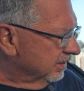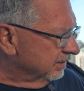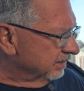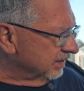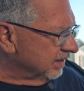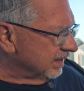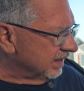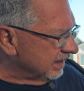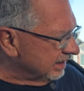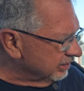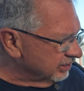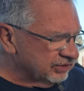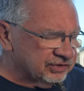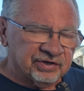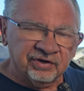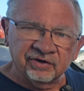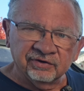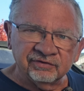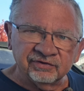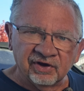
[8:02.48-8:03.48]
the heater
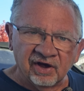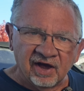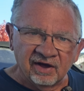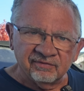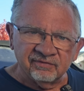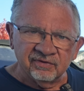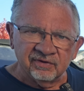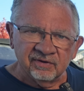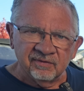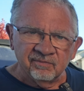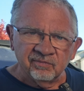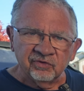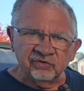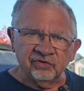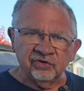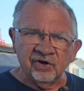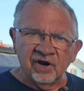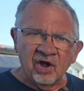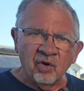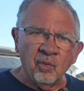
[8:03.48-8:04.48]
turns off.
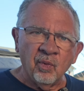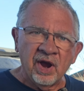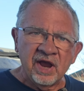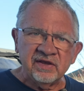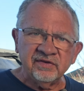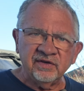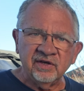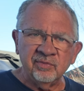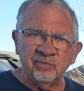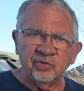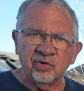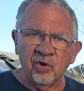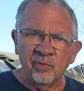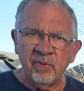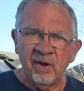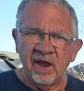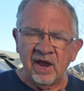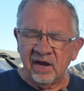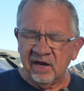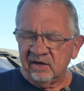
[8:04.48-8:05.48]
So you're not wasting
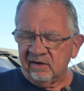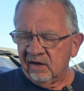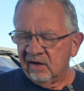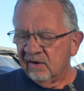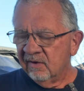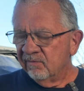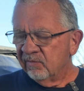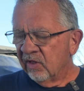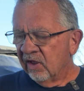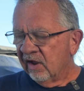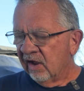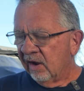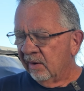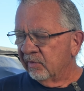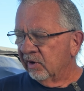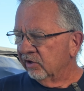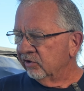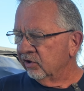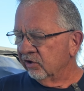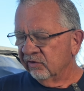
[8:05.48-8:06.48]
propane.
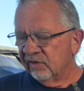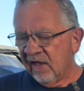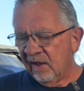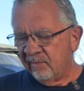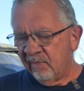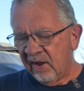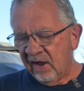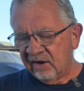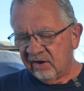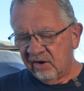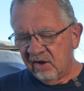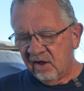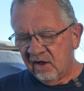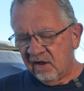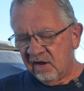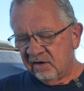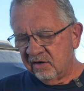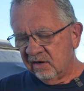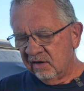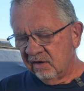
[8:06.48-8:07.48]
I'm going to turn that back
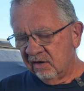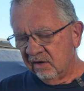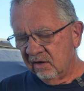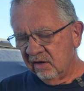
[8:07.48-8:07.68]
on.